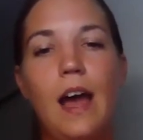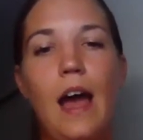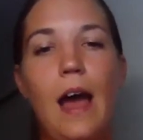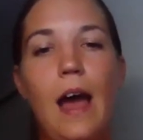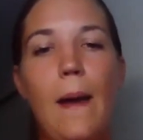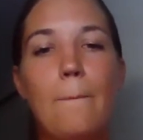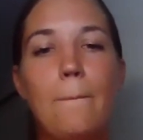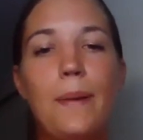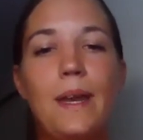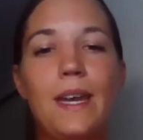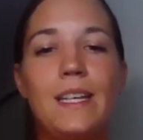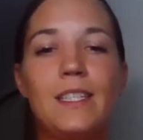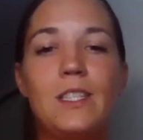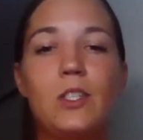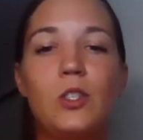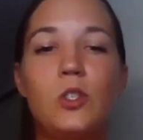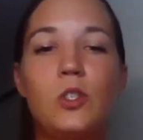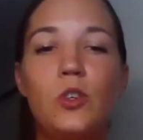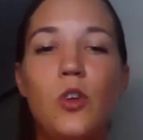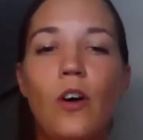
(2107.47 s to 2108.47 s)
But it's
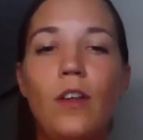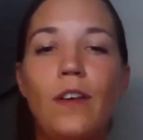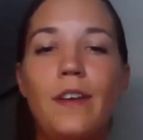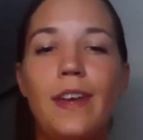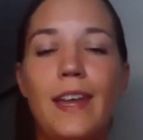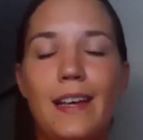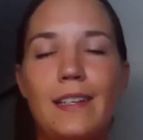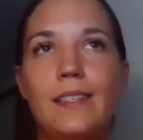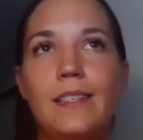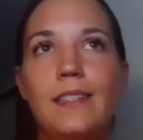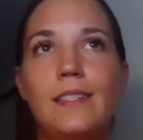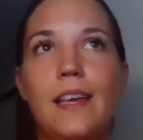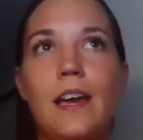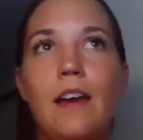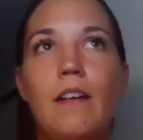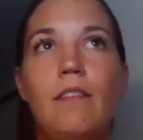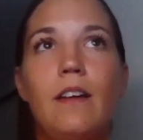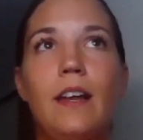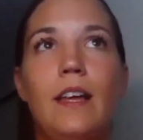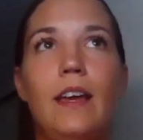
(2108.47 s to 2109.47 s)
not
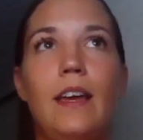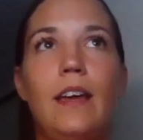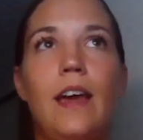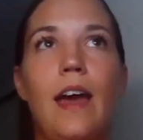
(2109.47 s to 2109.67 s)
necessarily